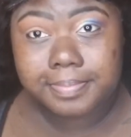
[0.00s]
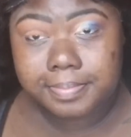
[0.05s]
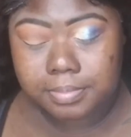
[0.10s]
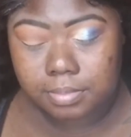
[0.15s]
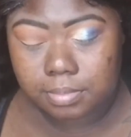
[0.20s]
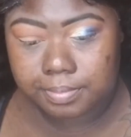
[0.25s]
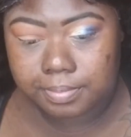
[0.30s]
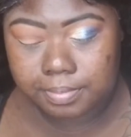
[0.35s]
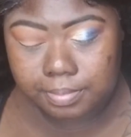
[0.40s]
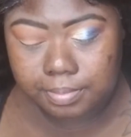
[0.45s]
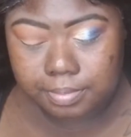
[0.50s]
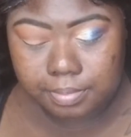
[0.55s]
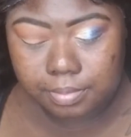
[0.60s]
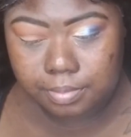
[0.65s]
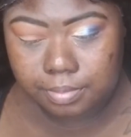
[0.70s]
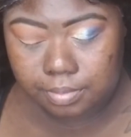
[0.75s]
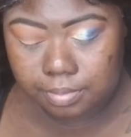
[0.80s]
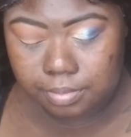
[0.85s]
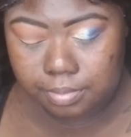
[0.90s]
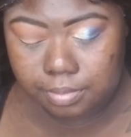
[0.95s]
And I'm taking the
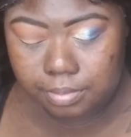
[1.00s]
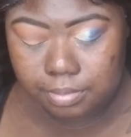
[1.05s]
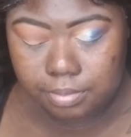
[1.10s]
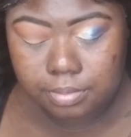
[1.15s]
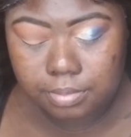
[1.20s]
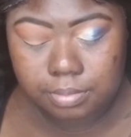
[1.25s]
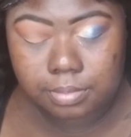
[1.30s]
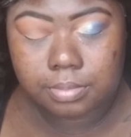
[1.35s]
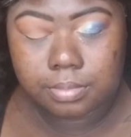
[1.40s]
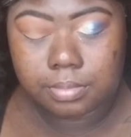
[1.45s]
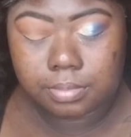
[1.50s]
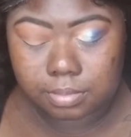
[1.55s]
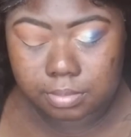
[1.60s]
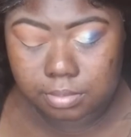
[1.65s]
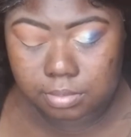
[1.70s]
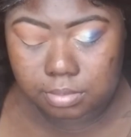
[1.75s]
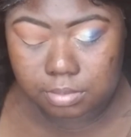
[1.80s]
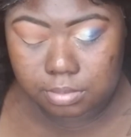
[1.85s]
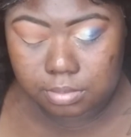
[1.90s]
blending brush we got